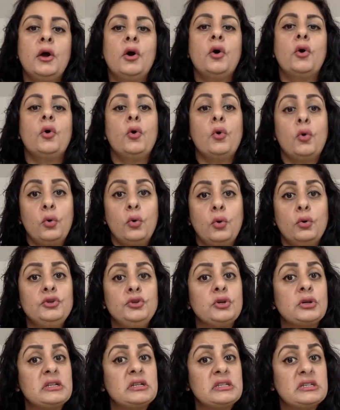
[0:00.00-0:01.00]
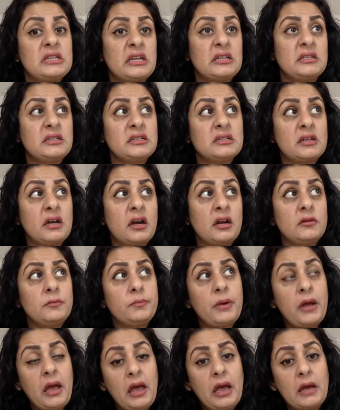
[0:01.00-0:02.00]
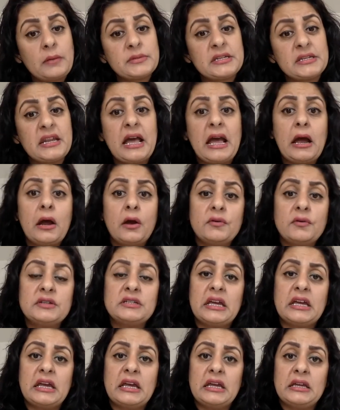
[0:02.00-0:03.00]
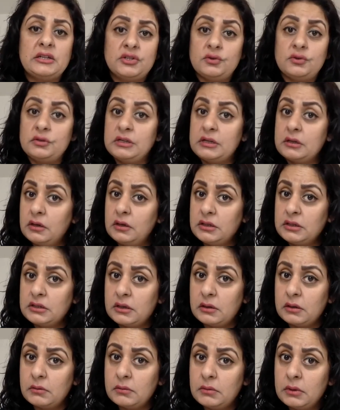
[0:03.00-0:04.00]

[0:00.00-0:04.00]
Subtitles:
Or you can set aside perhaps an hour a day to declutter.